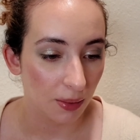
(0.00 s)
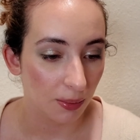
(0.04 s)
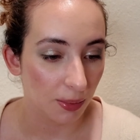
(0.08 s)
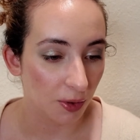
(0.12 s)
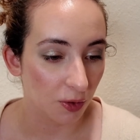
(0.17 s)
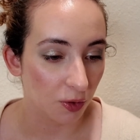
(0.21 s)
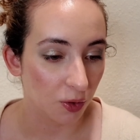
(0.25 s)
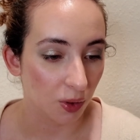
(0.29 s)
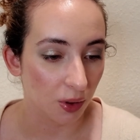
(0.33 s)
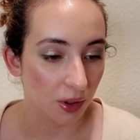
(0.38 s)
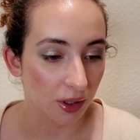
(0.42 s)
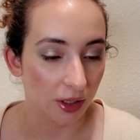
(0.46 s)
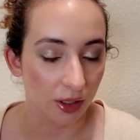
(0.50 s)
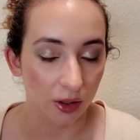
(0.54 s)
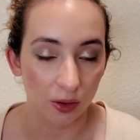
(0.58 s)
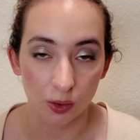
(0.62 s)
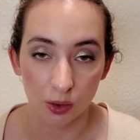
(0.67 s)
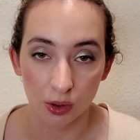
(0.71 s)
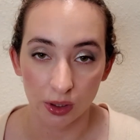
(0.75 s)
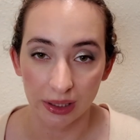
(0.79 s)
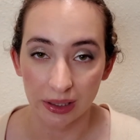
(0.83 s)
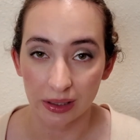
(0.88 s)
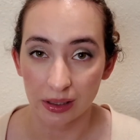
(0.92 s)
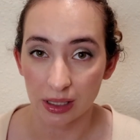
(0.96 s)
before
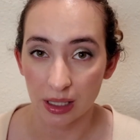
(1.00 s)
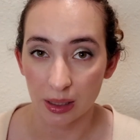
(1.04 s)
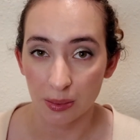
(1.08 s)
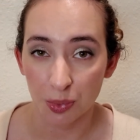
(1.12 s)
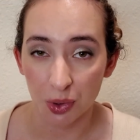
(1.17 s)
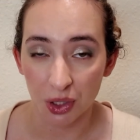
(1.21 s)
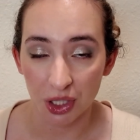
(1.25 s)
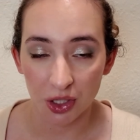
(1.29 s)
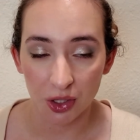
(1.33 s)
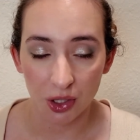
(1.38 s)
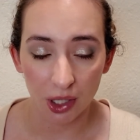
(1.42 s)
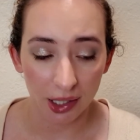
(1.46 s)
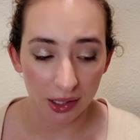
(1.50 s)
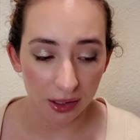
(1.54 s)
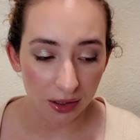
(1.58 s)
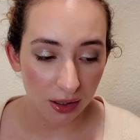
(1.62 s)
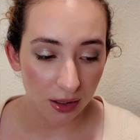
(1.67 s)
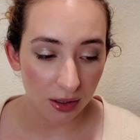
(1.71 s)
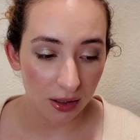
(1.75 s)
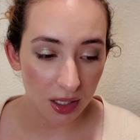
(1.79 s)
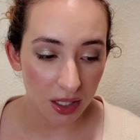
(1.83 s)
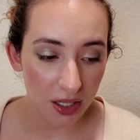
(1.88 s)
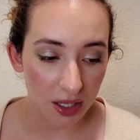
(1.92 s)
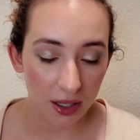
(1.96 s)
oils and
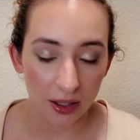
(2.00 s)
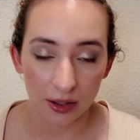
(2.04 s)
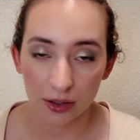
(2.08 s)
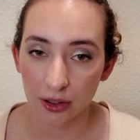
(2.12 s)
moisturizers.